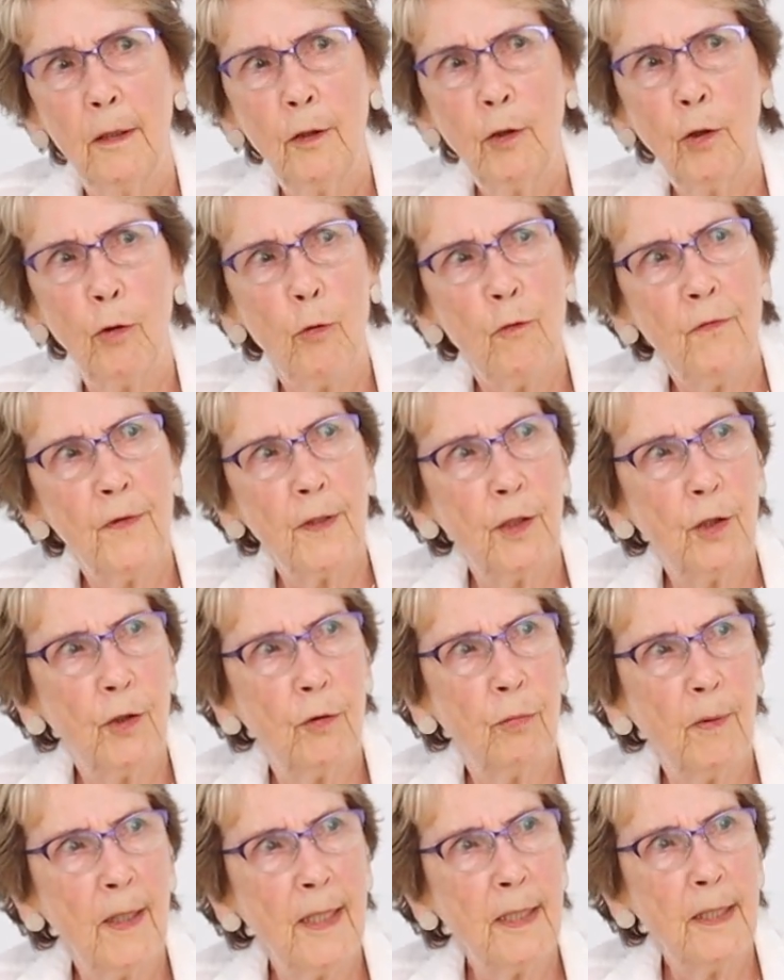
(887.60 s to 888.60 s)

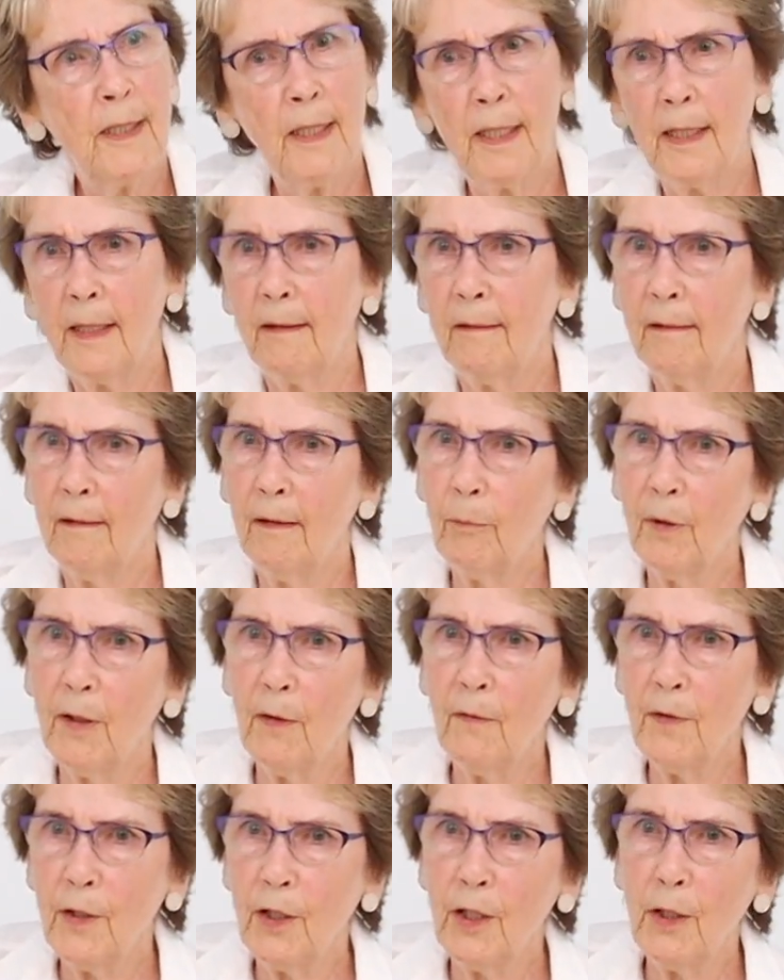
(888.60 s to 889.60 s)
COVID-20,
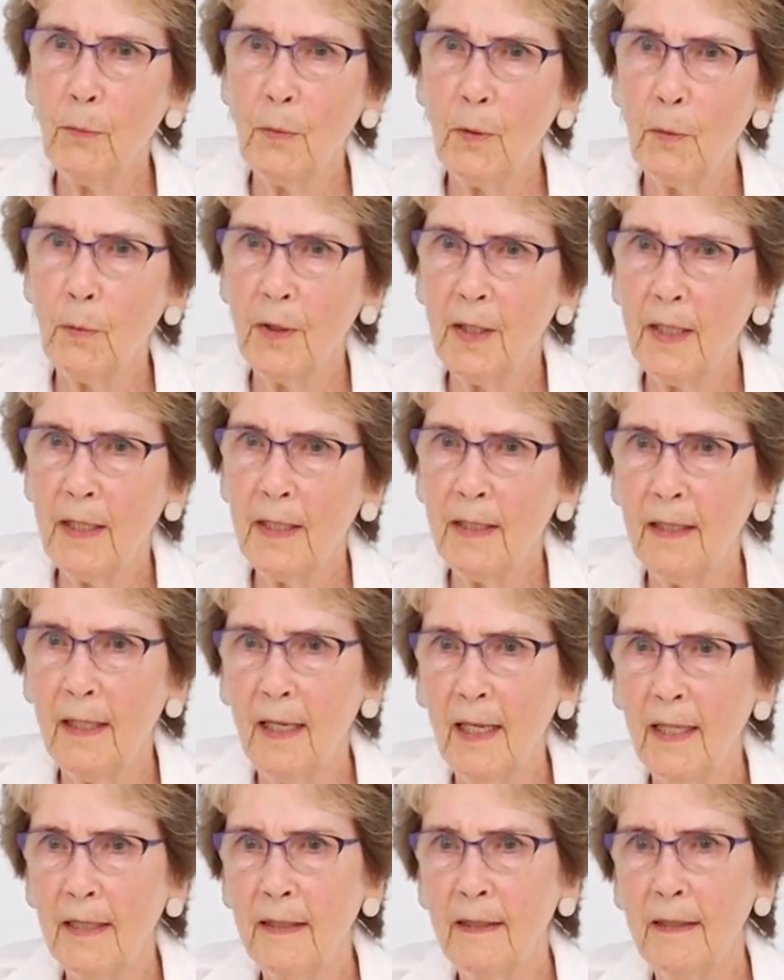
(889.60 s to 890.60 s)
whatever year we were in,
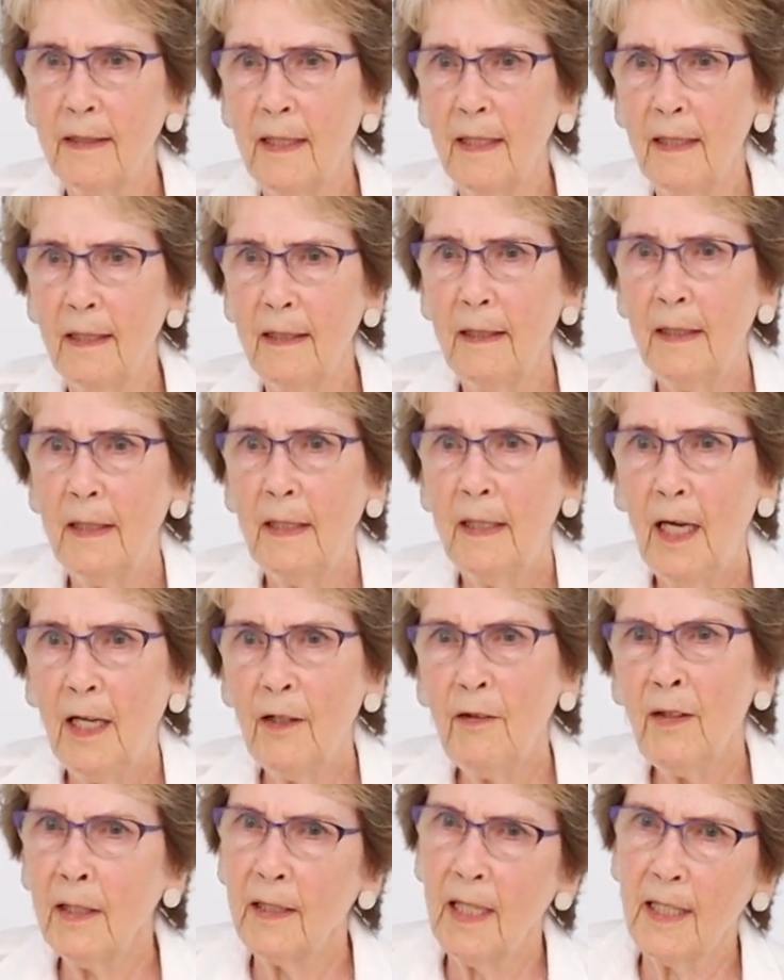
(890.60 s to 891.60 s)
and I
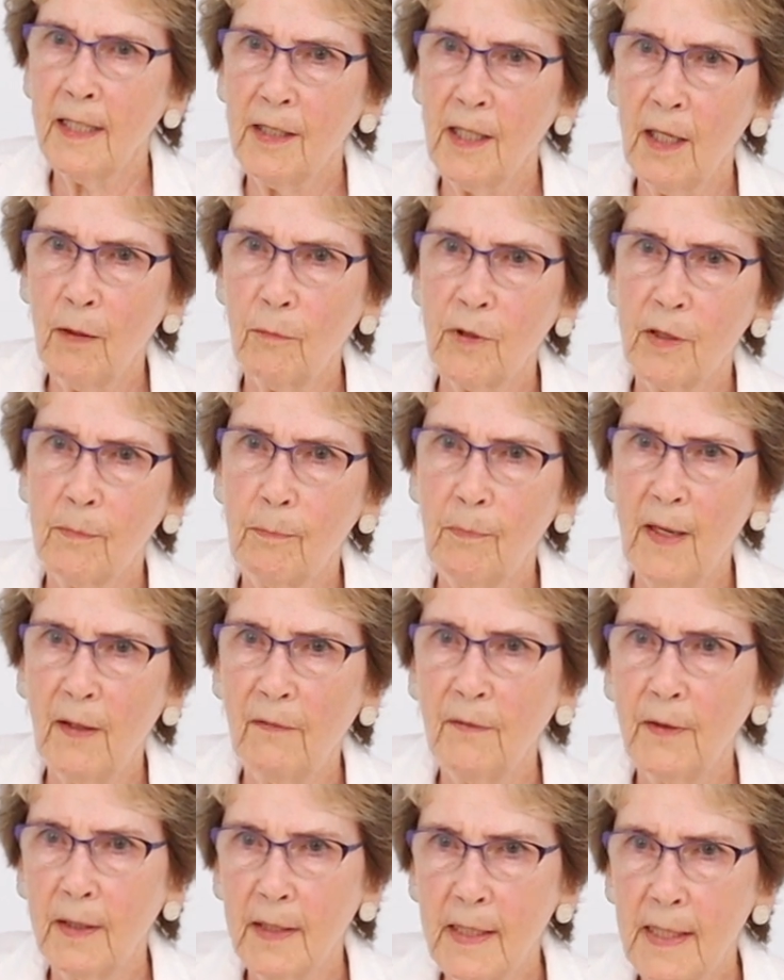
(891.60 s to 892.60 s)
realized that was
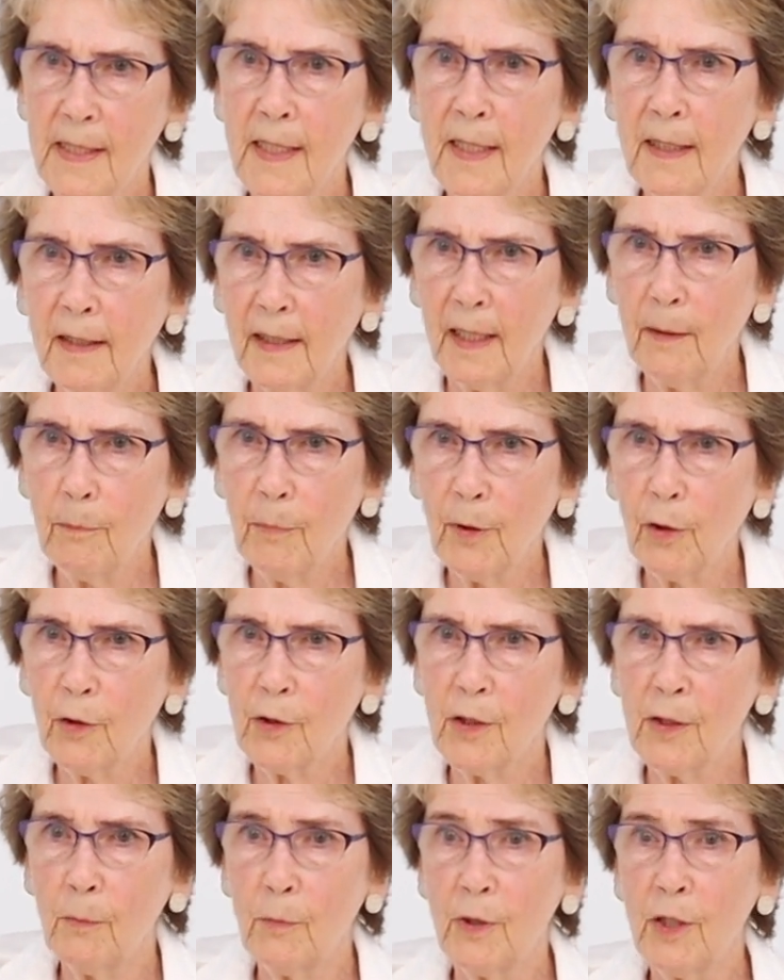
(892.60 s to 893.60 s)
perfectly silly
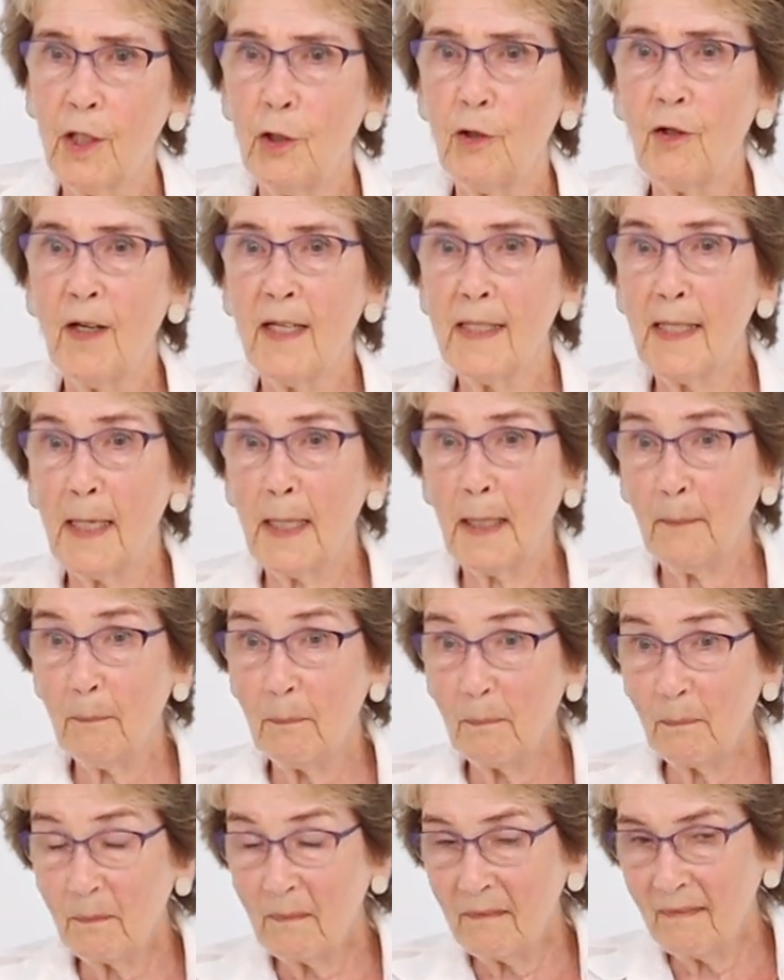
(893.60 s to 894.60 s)
because it was addressing
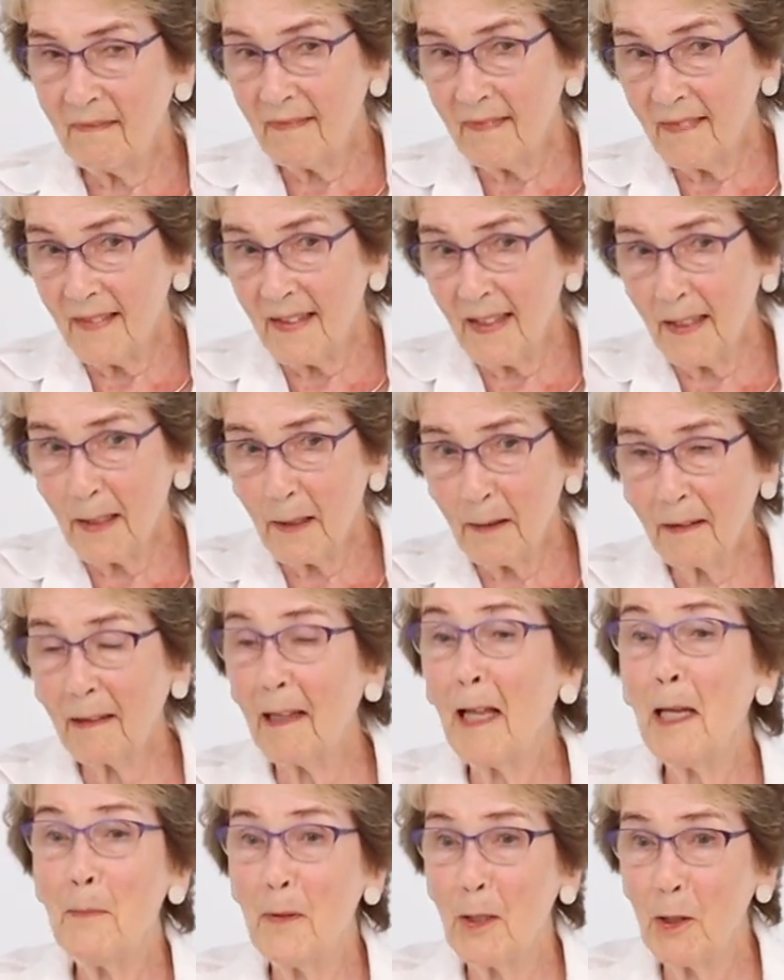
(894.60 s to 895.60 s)

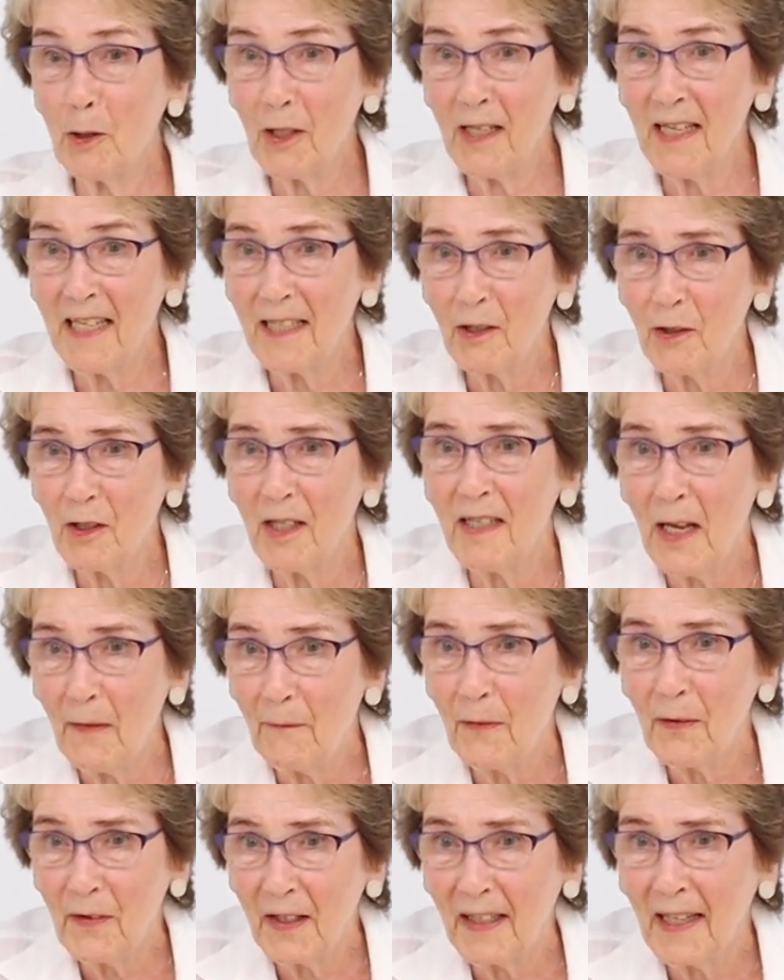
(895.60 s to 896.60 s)
climate change and
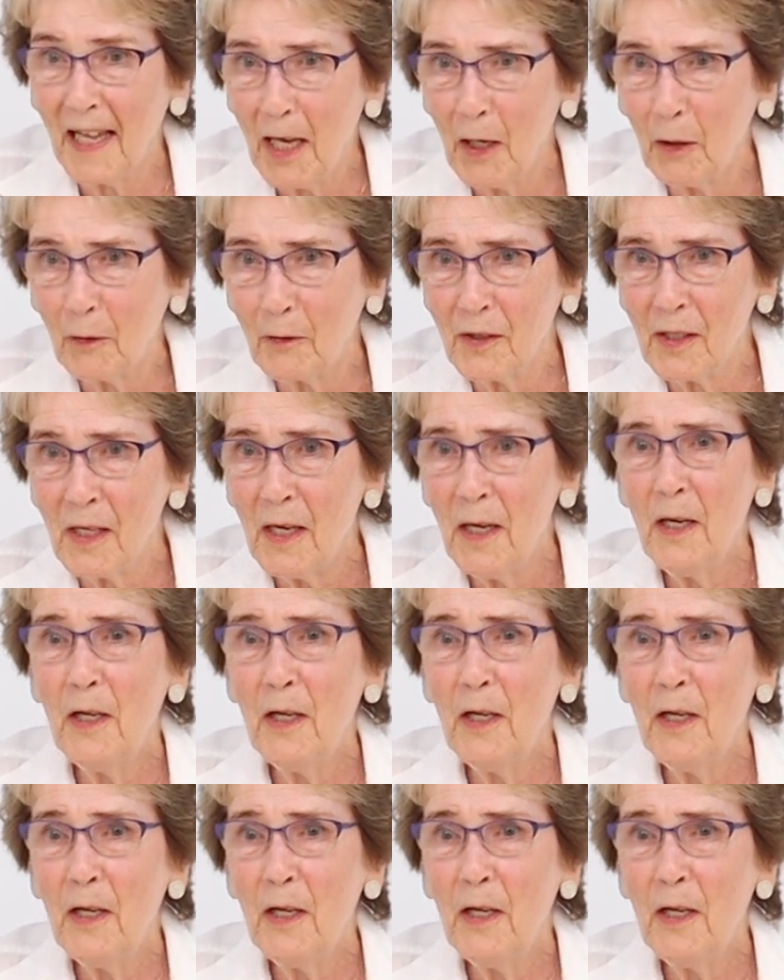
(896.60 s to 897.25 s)
everything else.